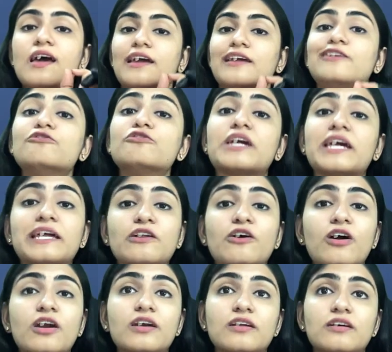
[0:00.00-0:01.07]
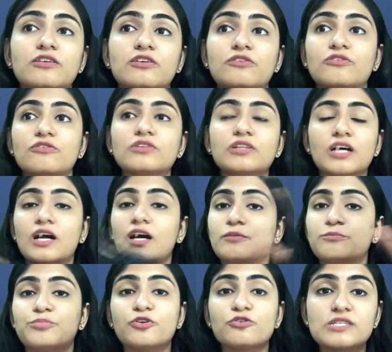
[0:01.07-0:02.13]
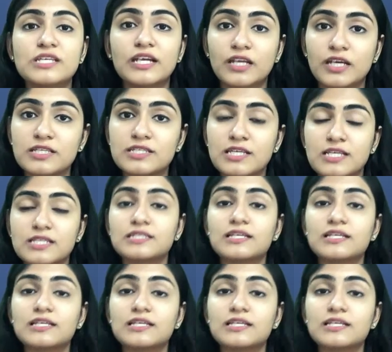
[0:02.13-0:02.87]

You cannot, the proceedings is